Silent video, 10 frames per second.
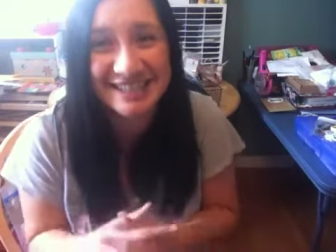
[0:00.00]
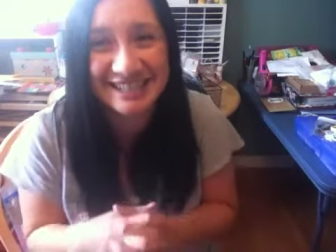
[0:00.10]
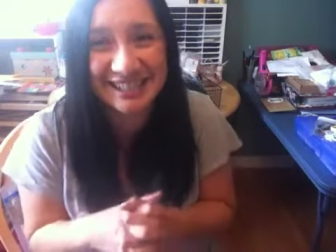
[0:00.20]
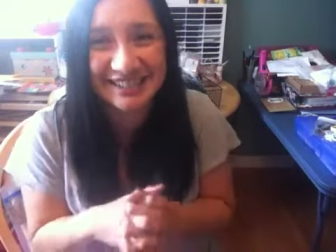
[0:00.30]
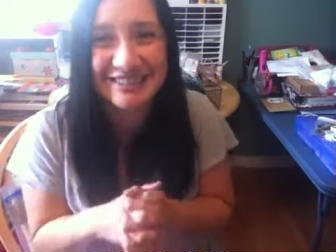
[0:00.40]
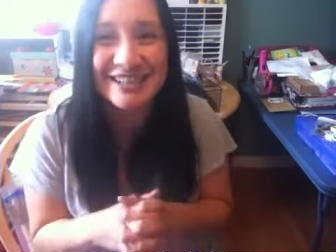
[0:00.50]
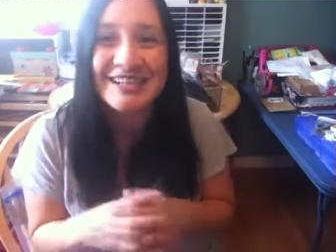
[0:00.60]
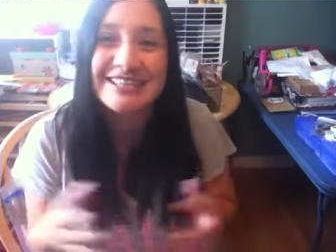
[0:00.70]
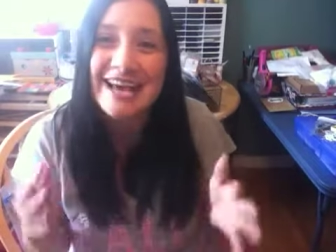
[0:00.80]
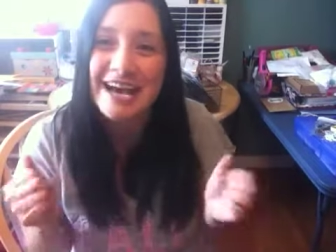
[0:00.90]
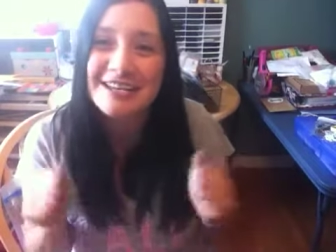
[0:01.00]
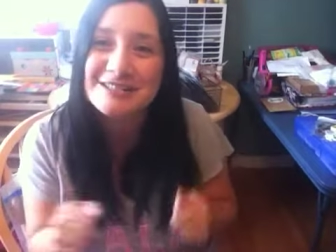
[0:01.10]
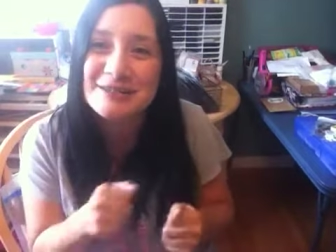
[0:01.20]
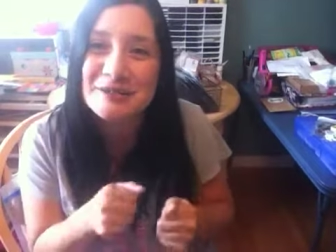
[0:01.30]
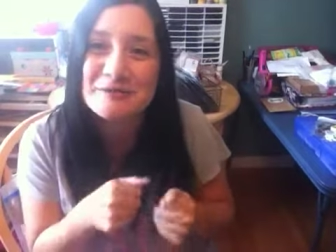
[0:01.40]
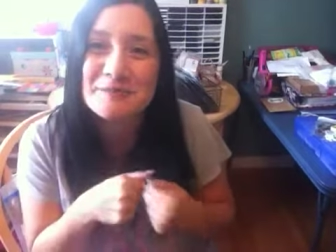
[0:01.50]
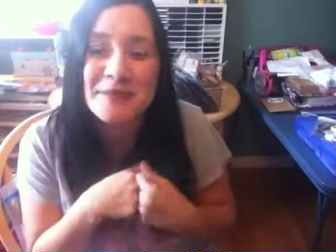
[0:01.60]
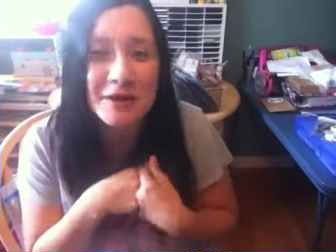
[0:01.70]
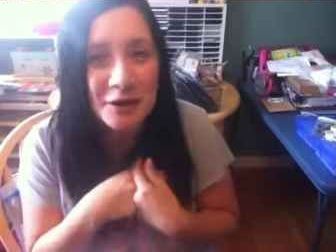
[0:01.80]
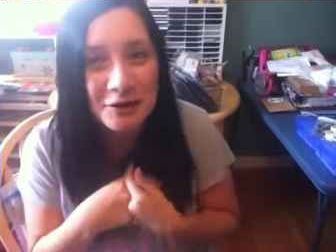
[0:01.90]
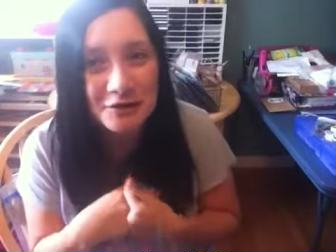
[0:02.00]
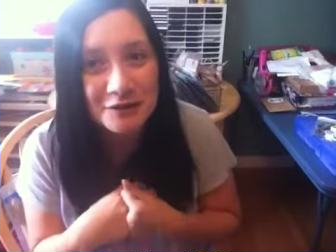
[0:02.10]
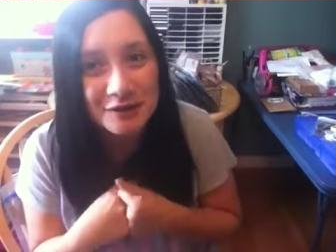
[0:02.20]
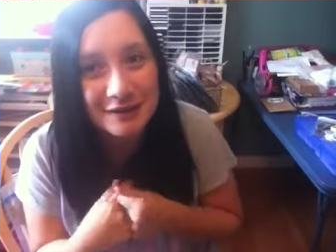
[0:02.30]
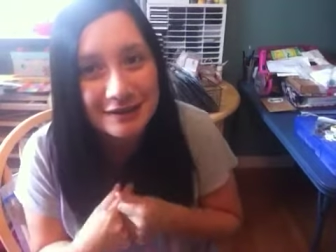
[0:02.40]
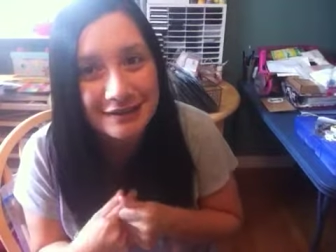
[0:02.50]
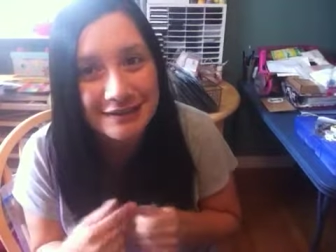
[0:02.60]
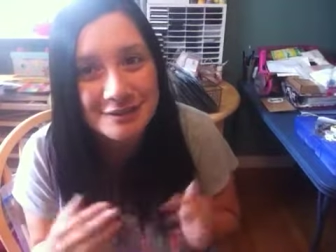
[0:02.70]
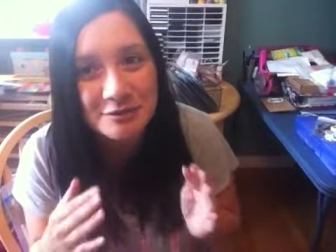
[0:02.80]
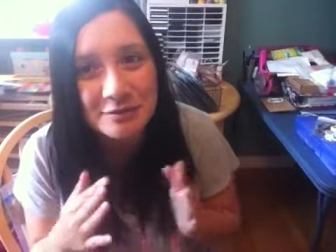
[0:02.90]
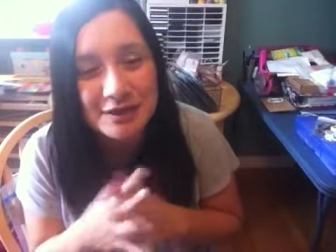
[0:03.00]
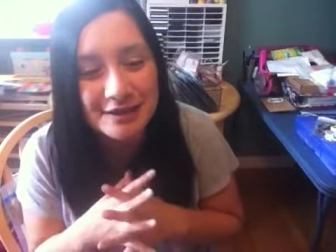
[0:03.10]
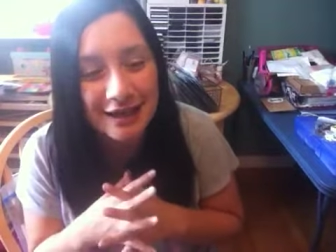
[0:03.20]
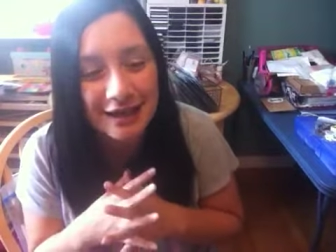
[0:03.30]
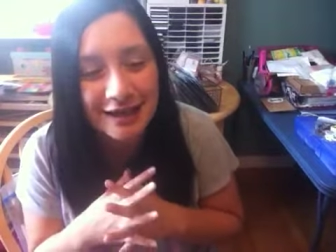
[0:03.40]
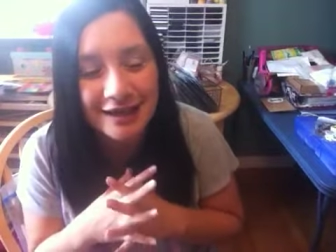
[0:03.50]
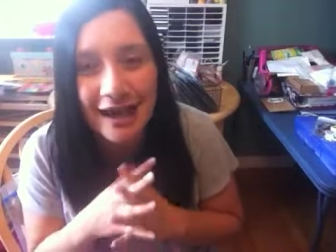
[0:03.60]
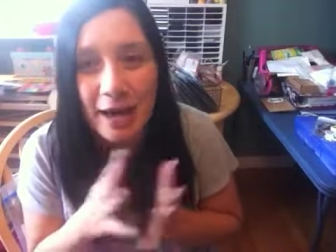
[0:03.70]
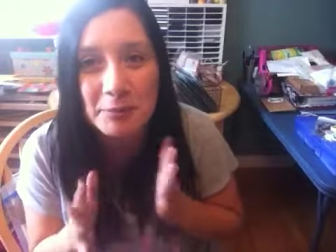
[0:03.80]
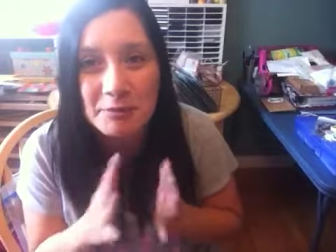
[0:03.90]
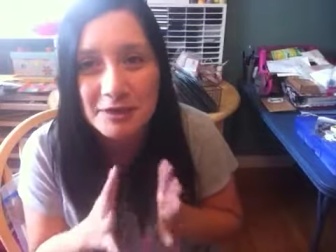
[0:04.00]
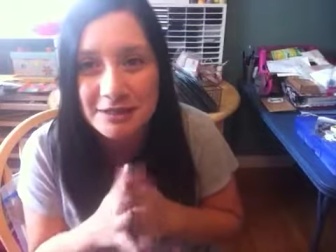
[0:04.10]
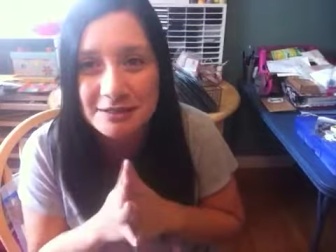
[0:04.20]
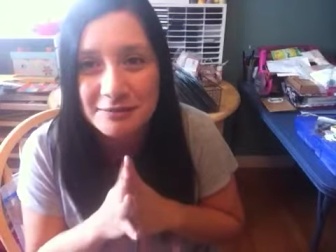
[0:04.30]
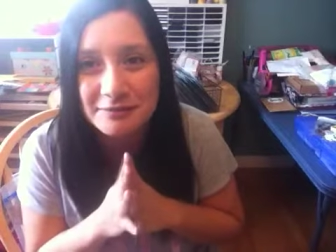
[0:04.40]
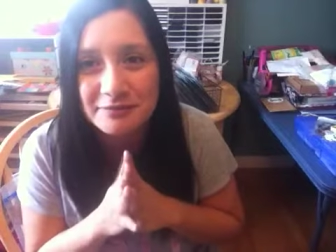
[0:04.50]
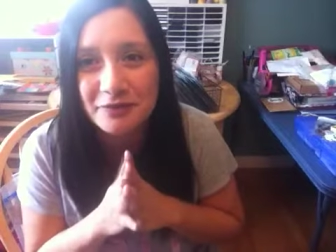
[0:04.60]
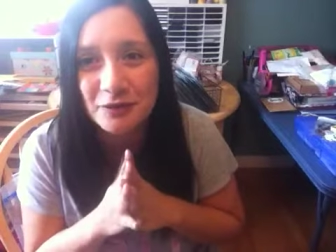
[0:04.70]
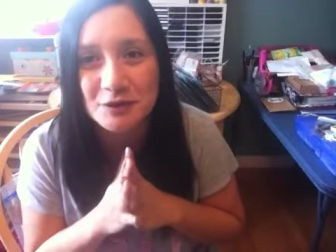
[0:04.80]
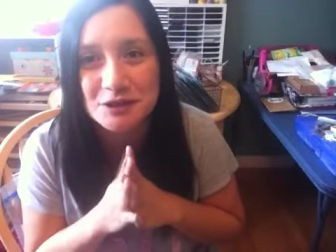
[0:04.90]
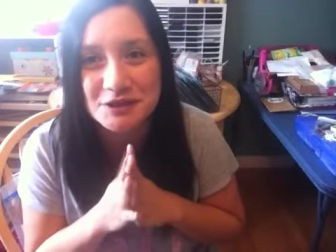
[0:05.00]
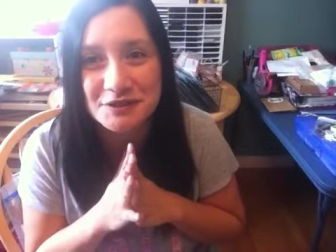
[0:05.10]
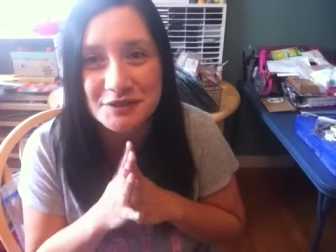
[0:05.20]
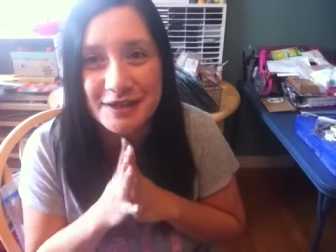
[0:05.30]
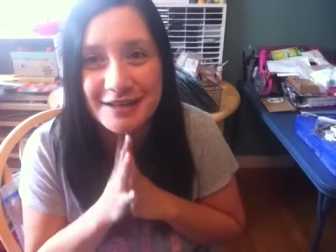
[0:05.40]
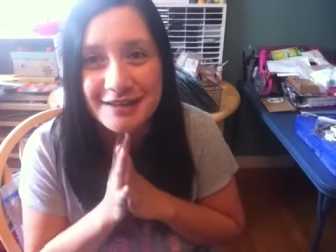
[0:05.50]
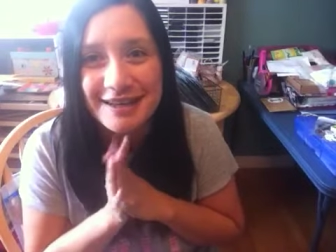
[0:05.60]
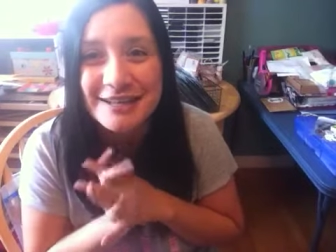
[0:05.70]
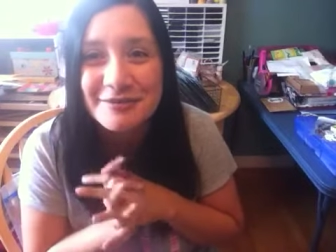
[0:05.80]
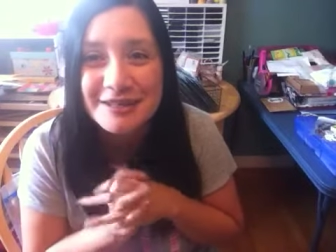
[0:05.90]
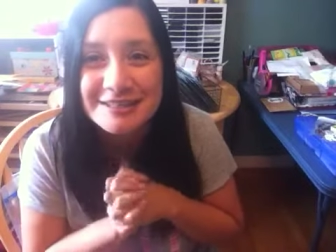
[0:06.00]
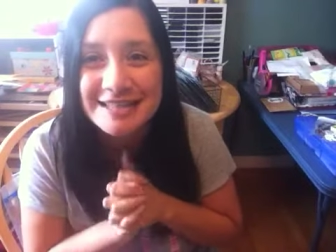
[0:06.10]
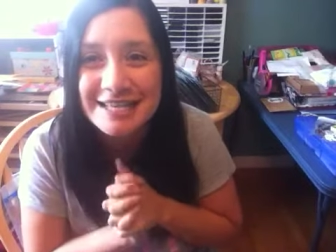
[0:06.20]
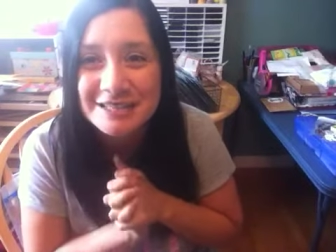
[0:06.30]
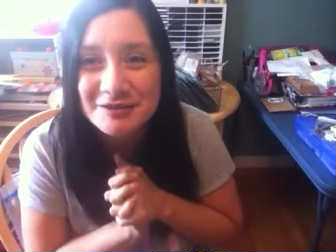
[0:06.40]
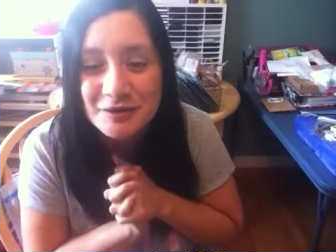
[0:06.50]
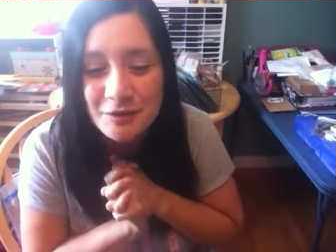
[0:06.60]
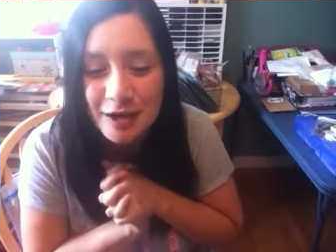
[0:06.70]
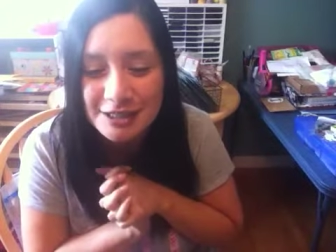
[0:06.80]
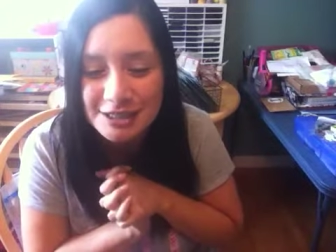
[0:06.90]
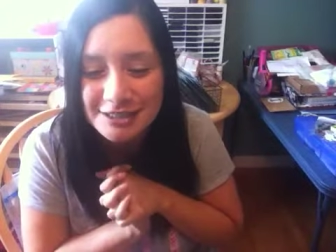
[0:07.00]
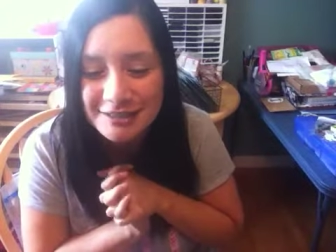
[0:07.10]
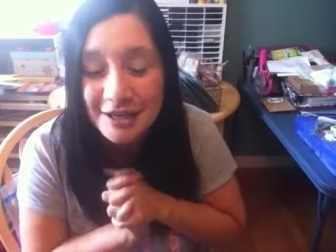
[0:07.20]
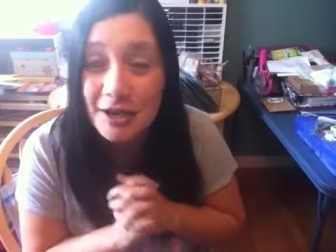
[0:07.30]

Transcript: So yeah, so hopefully this will be a happy medium for the two. And anyways, thanks for watching.